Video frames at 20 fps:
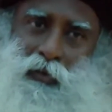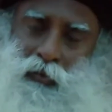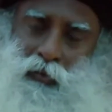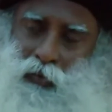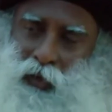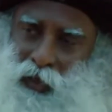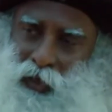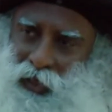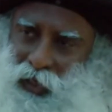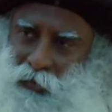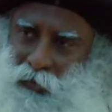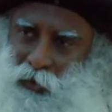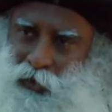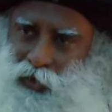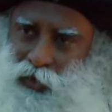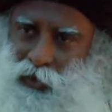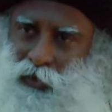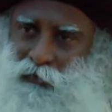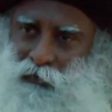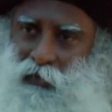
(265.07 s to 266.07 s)
One
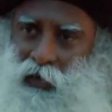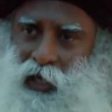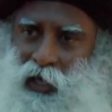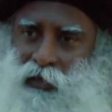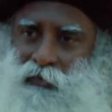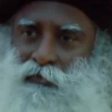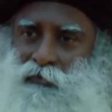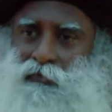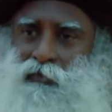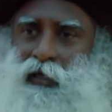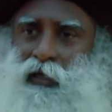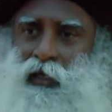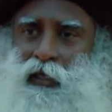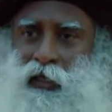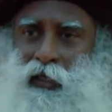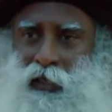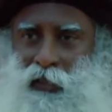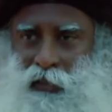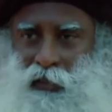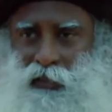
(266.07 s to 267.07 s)
dimension of life
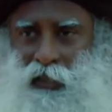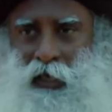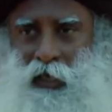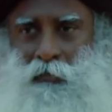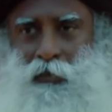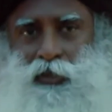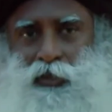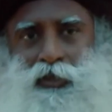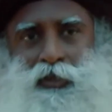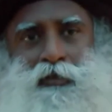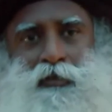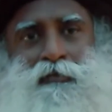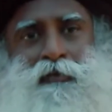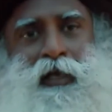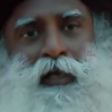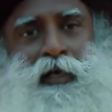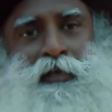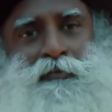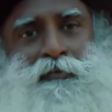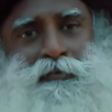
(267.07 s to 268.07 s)
and another dimension of
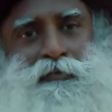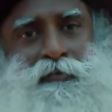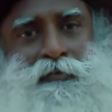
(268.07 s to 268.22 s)
life.